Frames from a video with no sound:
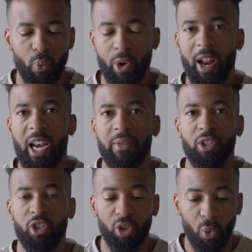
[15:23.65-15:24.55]
We're not even
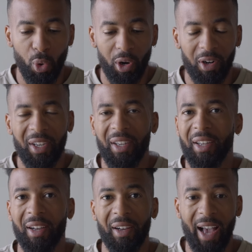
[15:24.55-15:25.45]
sure
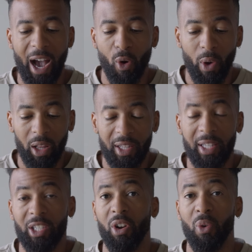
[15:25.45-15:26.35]
how well
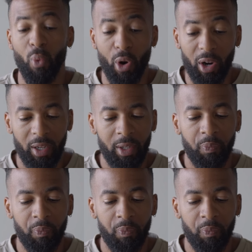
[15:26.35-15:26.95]
it's going to work.